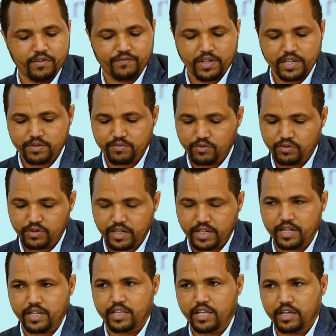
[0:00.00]
Facebook
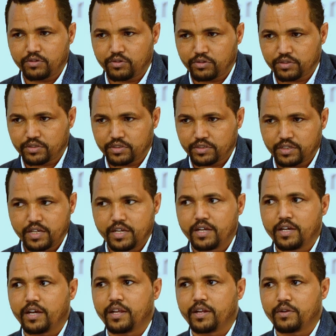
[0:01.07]
and the TikToks
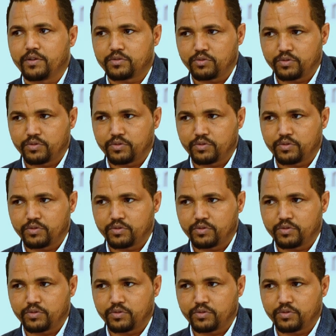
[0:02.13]
and